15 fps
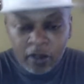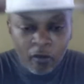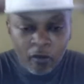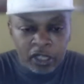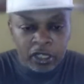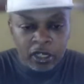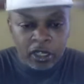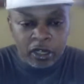
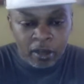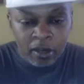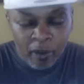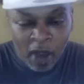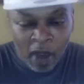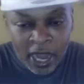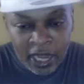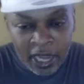What's good,
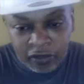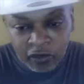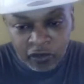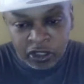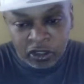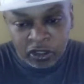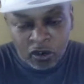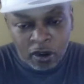Prize?
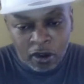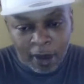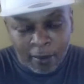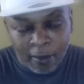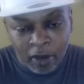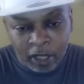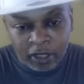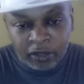What you doing, my
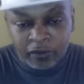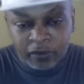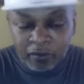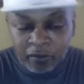brother?